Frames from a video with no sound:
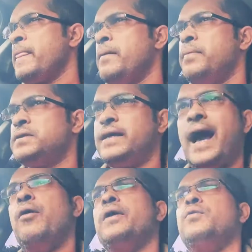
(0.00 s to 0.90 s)
But the
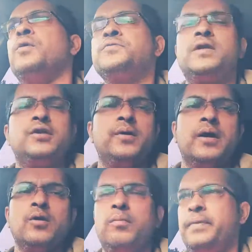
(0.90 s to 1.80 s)
hourly ones, they're doing a
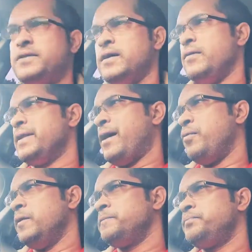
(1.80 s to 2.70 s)
lot better on that one.